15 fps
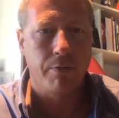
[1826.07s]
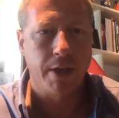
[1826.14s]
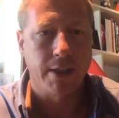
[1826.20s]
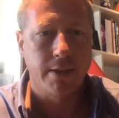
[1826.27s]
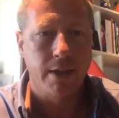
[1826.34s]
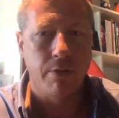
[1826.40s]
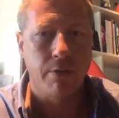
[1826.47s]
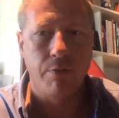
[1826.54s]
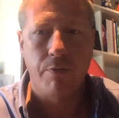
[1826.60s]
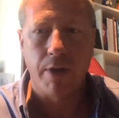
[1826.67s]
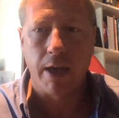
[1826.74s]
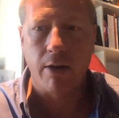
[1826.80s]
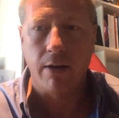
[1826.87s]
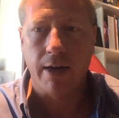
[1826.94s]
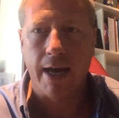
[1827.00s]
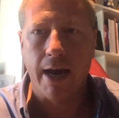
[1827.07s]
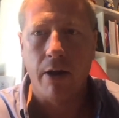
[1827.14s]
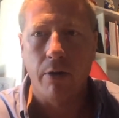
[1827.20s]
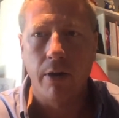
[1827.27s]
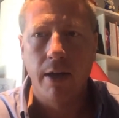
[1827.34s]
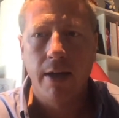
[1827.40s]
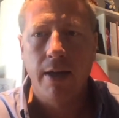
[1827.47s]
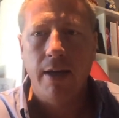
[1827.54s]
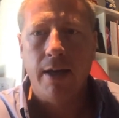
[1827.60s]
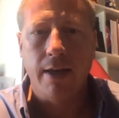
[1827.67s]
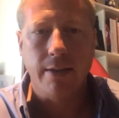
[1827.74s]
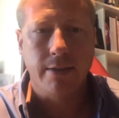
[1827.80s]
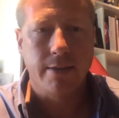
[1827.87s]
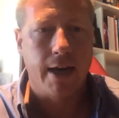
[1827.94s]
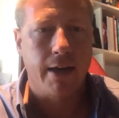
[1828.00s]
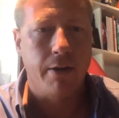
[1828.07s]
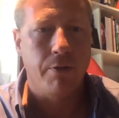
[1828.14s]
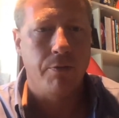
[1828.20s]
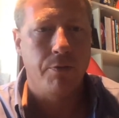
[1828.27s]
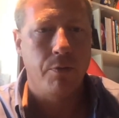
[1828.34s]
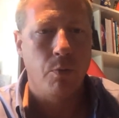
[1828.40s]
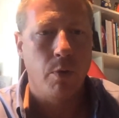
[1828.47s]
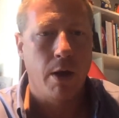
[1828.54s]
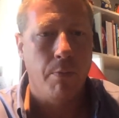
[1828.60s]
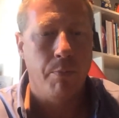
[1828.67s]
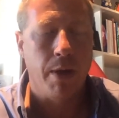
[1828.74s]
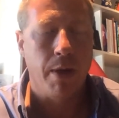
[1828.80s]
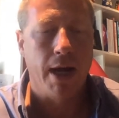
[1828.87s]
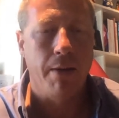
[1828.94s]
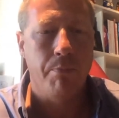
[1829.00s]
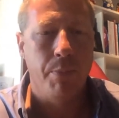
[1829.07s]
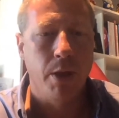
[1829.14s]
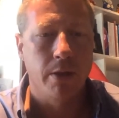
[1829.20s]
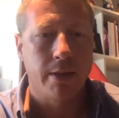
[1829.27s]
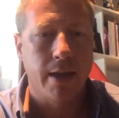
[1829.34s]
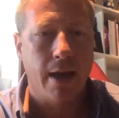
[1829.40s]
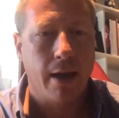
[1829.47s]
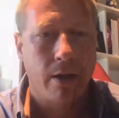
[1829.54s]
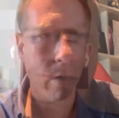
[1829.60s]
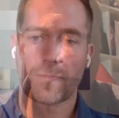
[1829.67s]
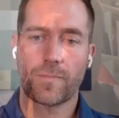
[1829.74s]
We'll be able to fix it and figure it out, instead of, well, Bob